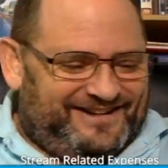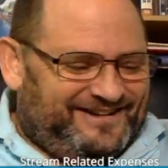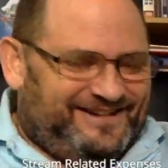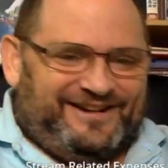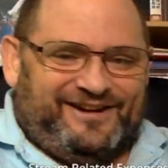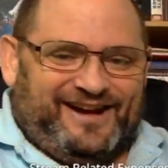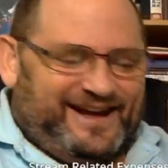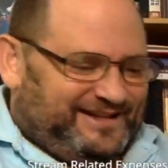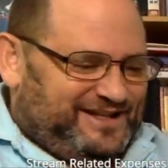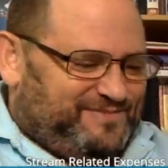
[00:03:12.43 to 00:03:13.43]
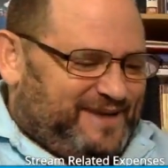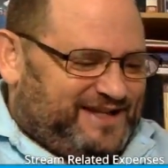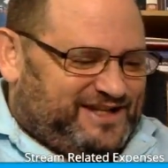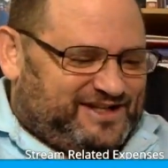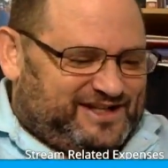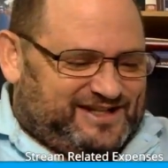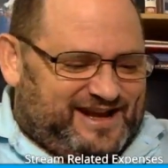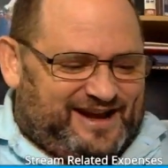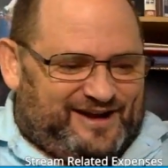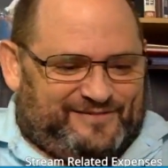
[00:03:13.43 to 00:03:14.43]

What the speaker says: I get these messages now.